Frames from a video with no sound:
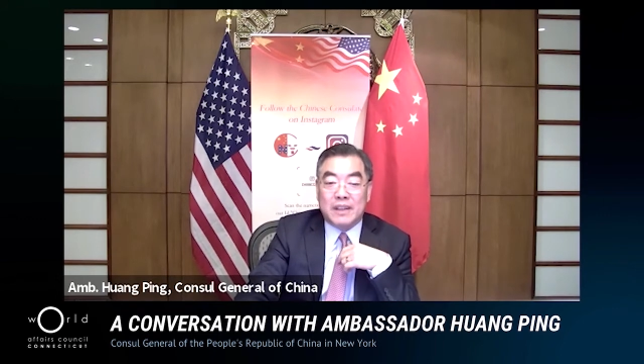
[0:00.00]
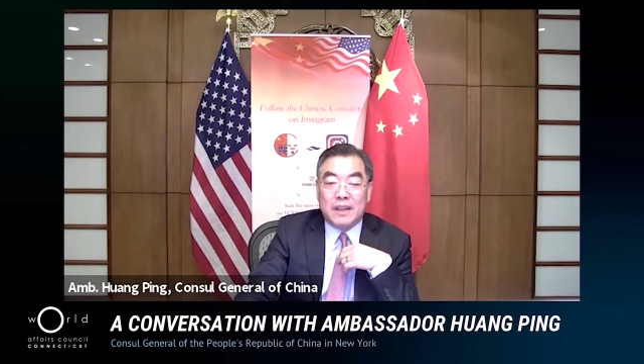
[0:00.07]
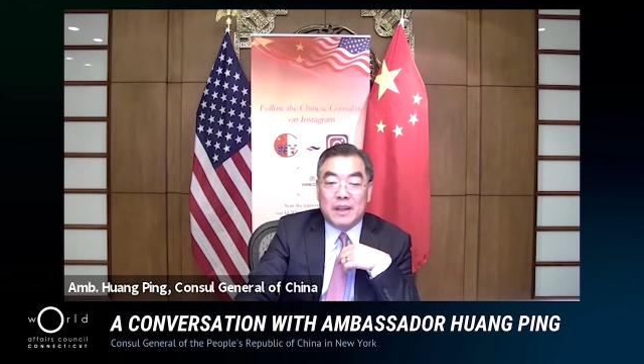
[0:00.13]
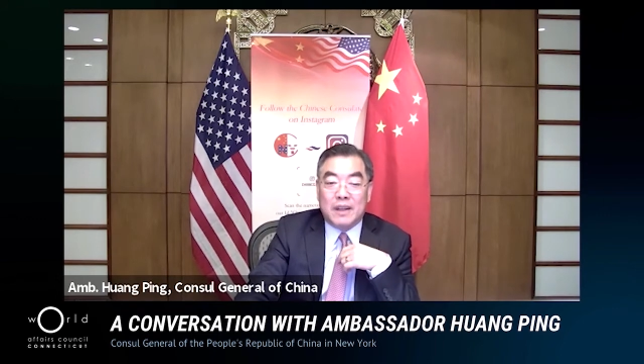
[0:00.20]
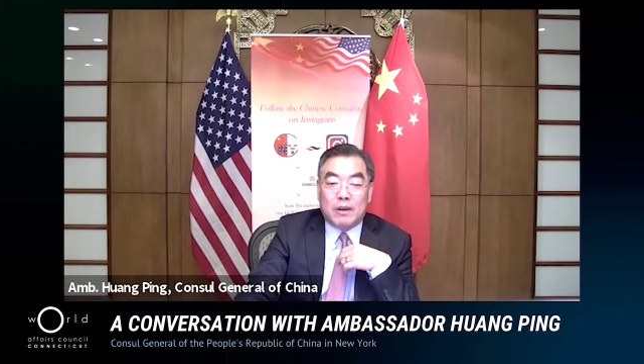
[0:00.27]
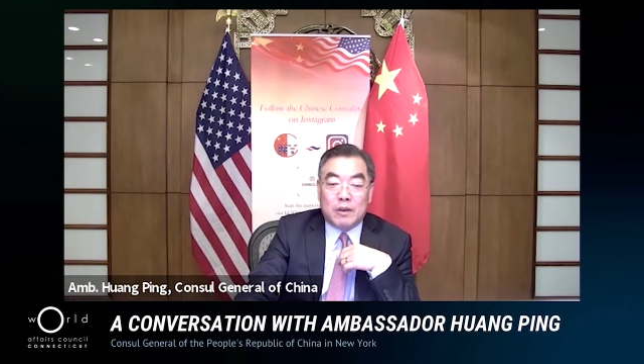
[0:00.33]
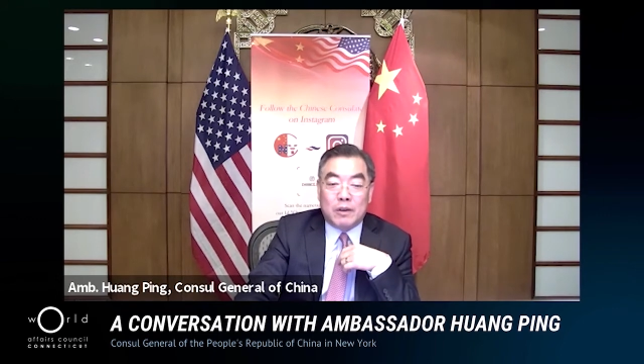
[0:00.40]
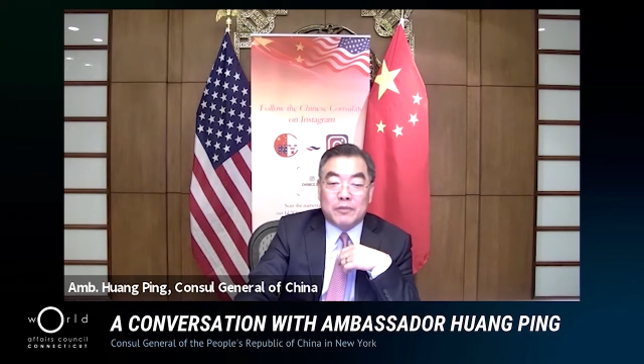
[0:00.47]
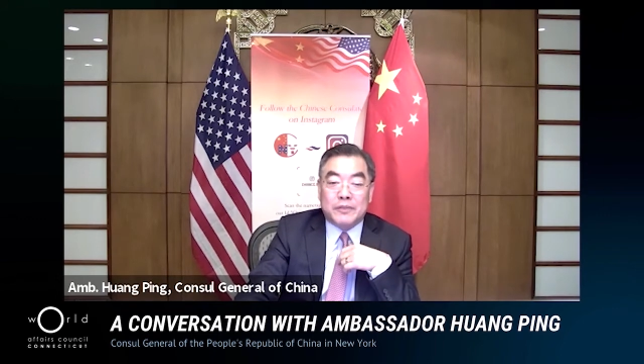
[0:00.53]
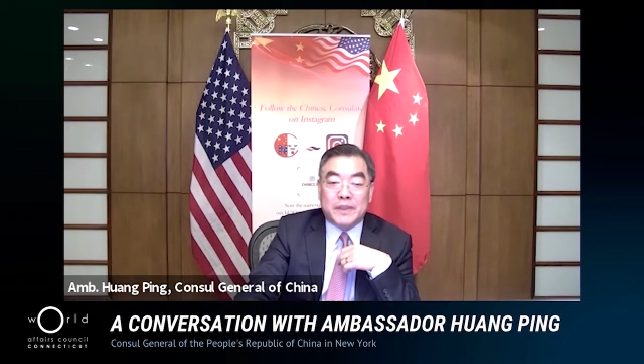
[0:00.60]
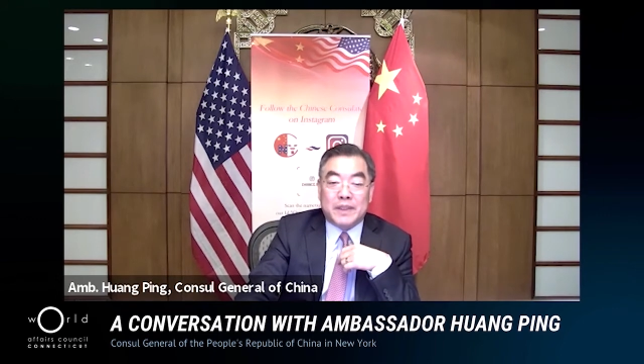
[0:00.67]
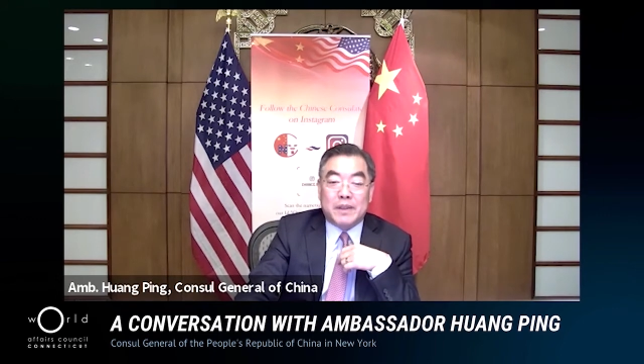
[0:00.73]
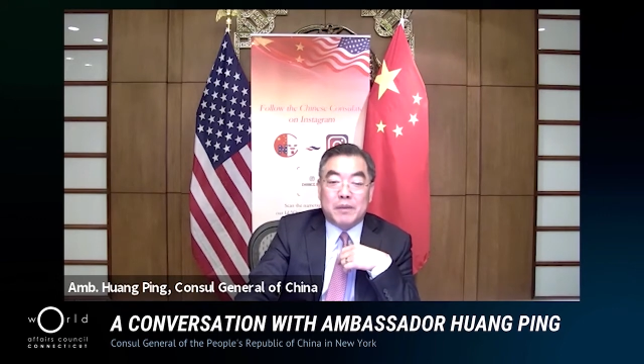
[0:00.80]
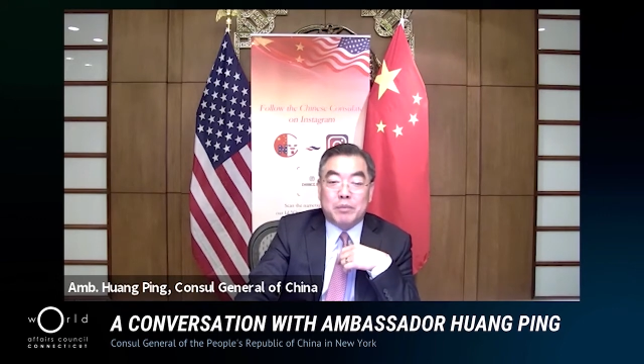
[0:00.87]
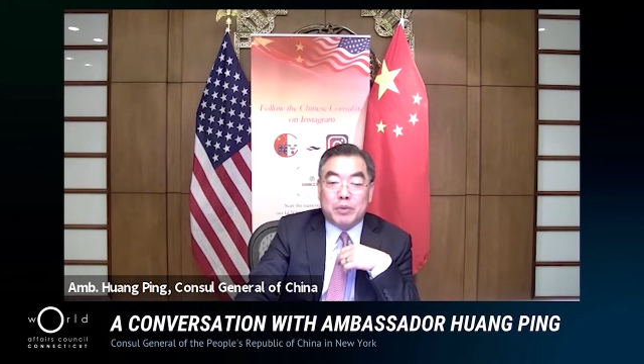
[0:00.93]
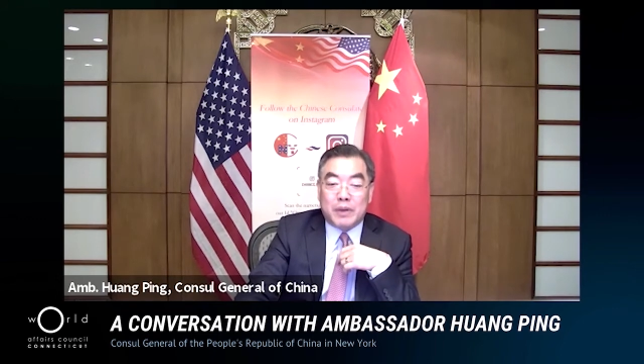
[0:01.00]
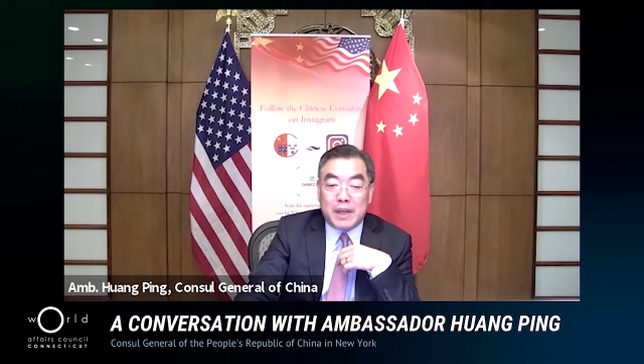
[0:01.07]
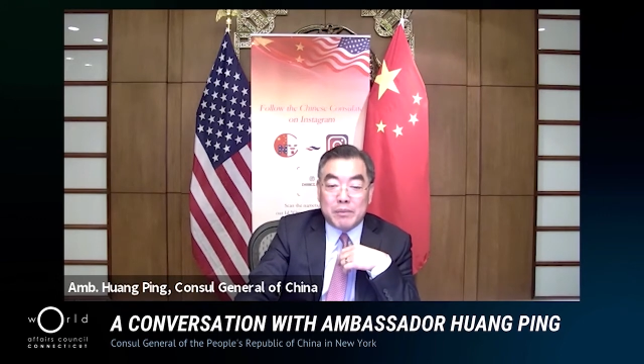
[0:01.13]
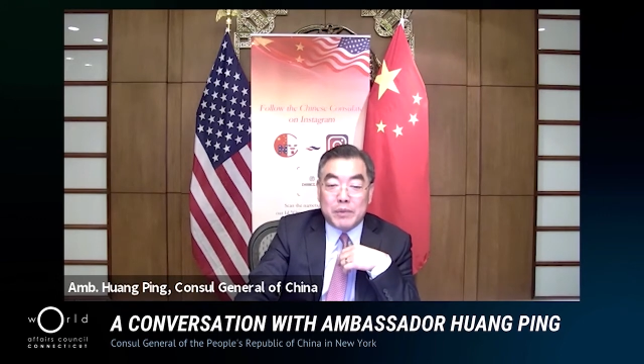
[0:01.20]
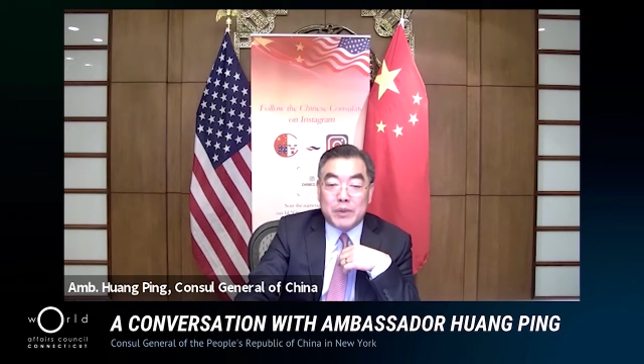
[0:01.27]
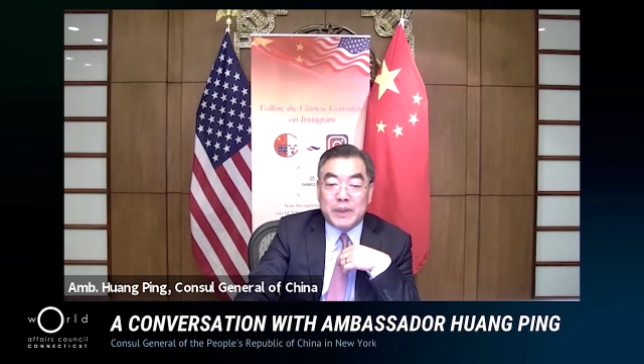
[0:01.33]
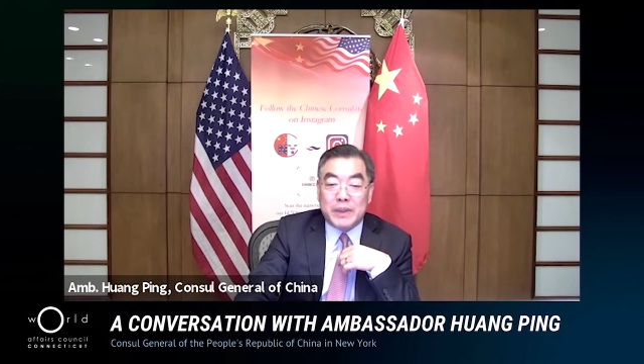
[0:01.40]
of their
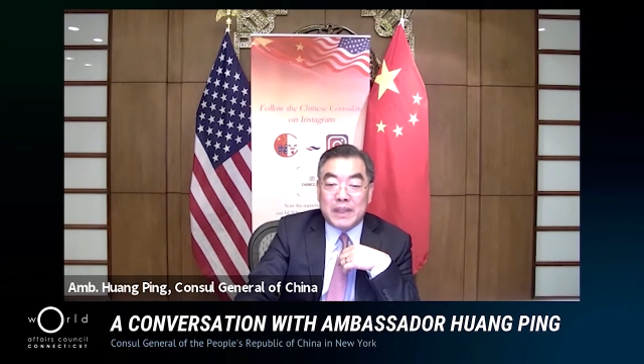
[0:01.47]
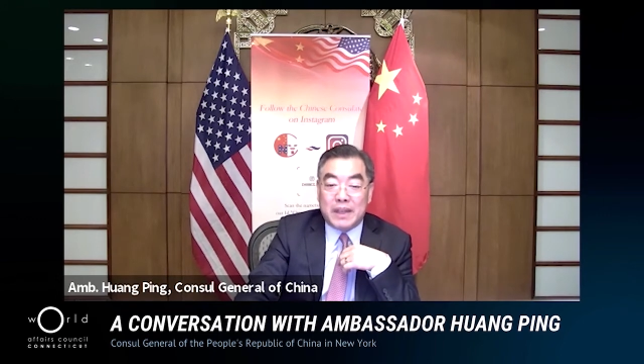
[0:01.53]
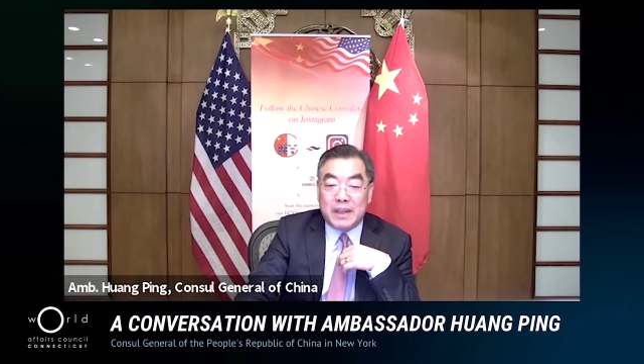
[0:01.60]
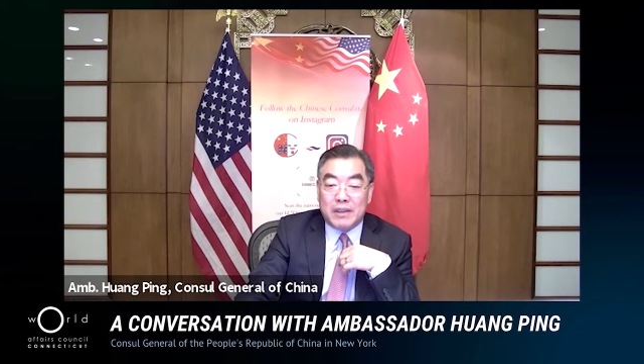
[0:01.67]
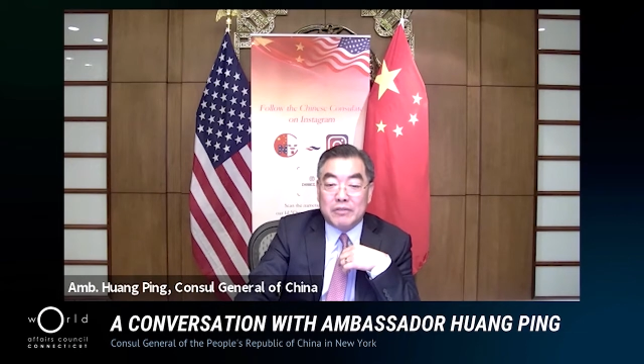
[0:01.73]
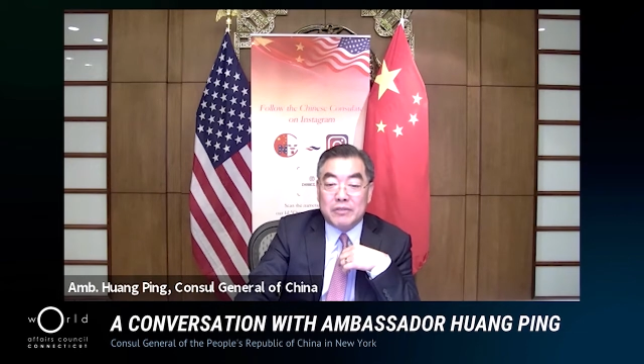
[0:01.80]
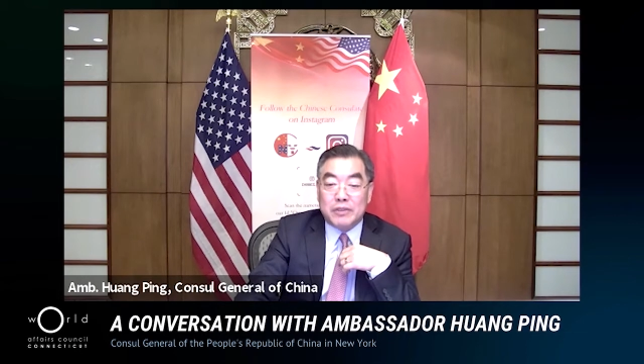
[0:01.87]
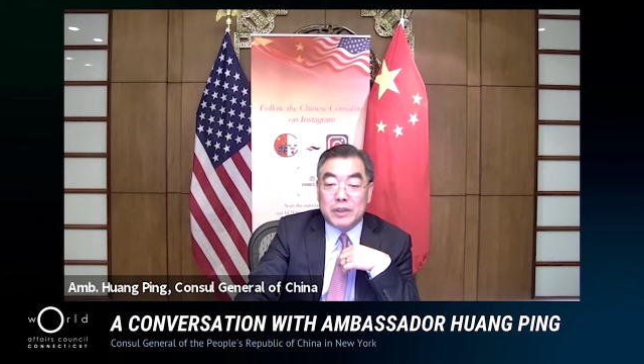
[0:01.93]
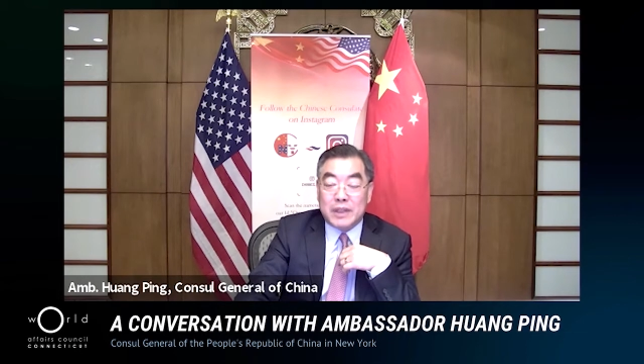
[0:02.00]
primary level